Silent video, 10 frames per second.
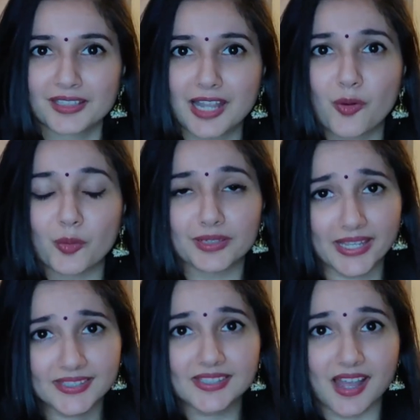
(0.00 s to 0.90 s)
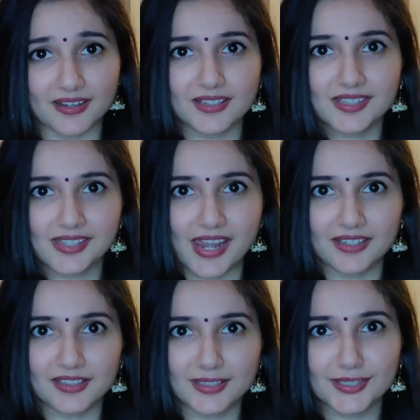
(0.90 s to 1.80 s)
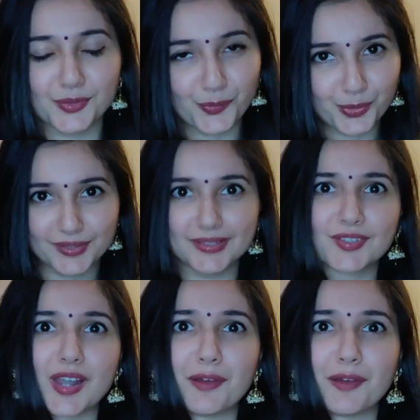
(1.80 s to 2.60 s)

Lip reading: Now, let's understand this with this